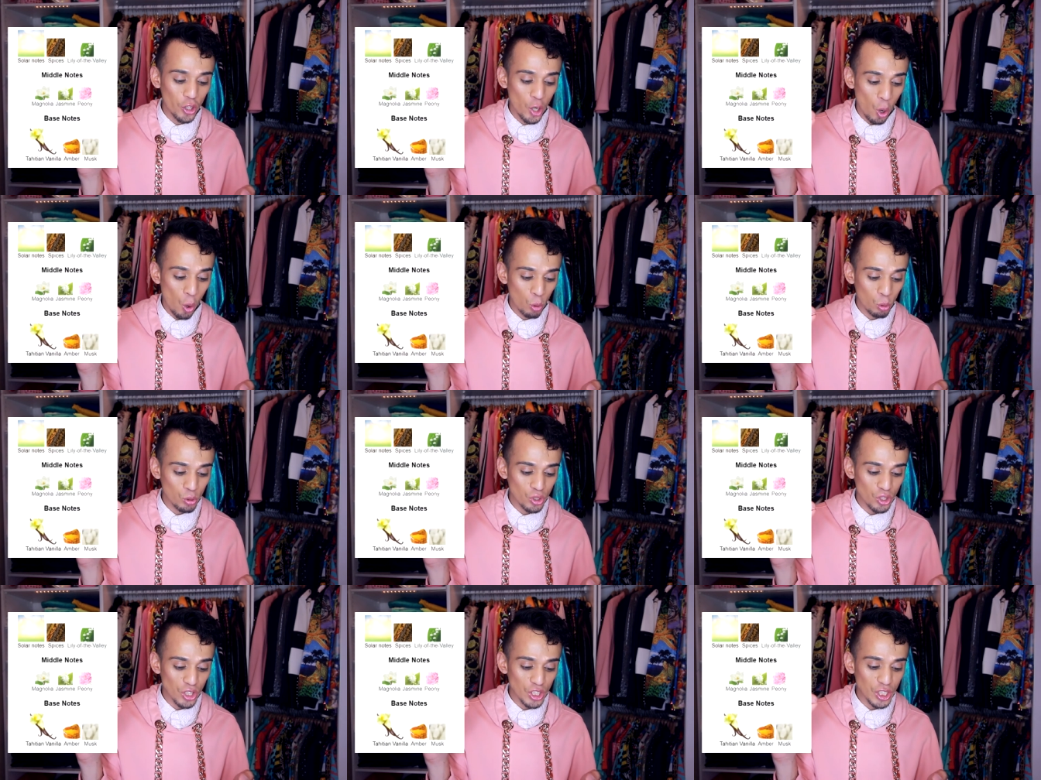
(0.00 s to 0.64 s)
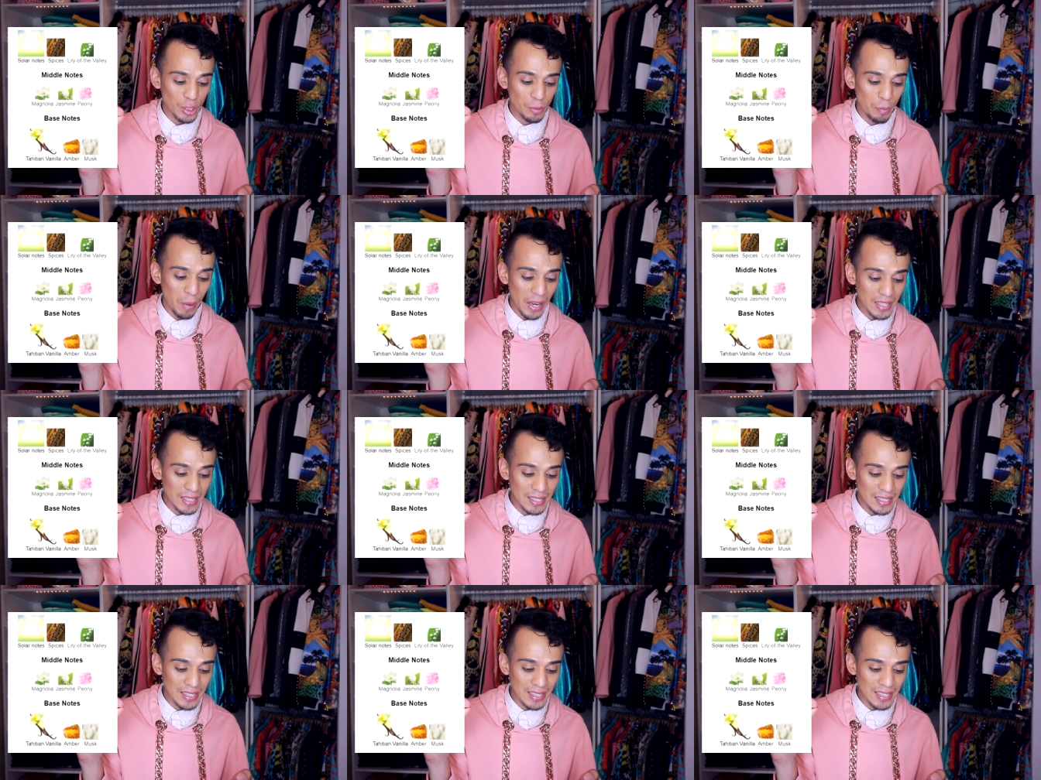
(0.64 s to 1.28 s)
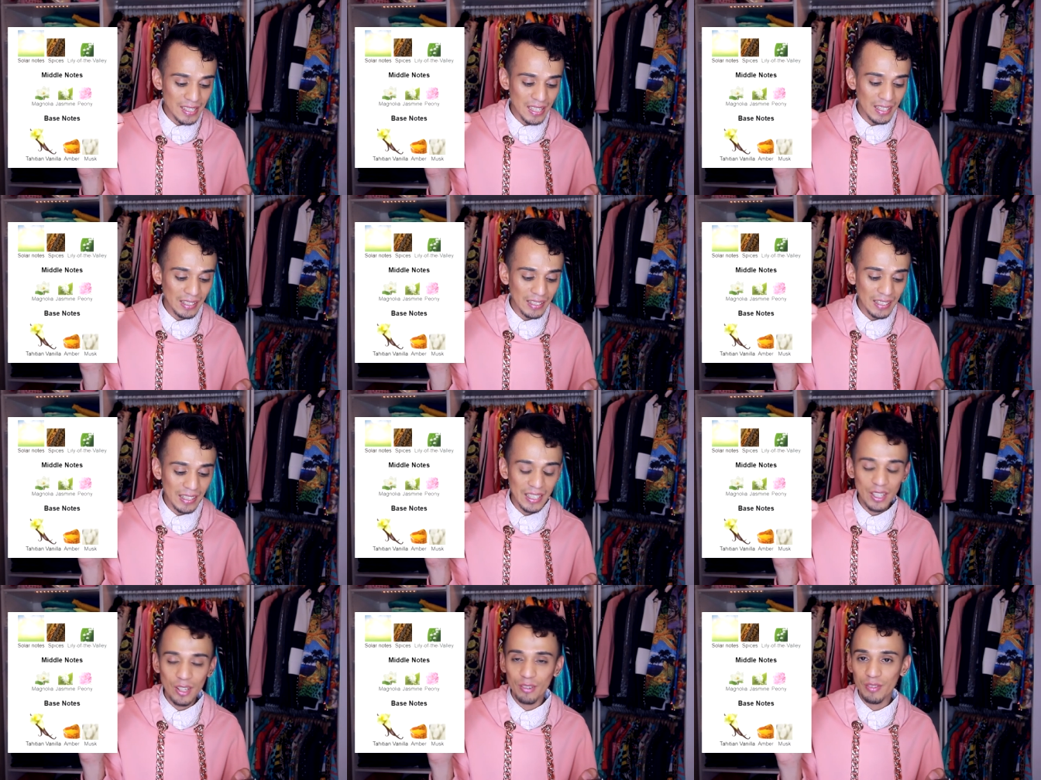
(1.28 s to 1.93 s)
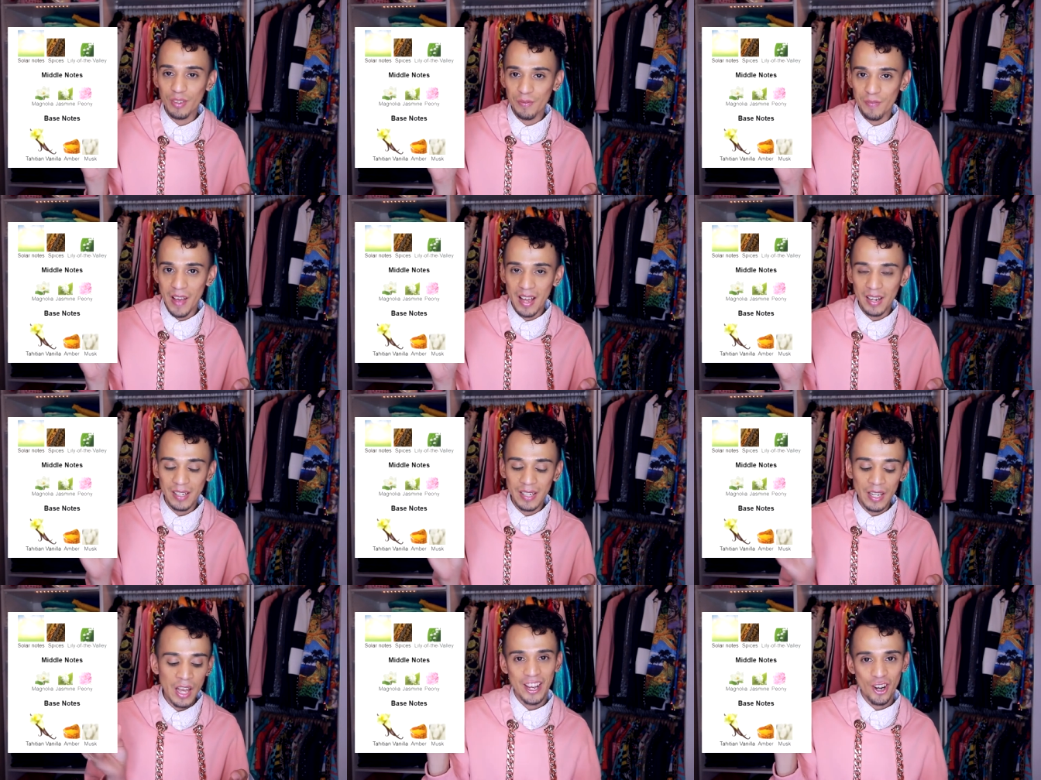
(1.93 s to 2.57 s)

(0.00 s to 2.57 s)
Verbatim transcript: notes, spices, lily of the valley.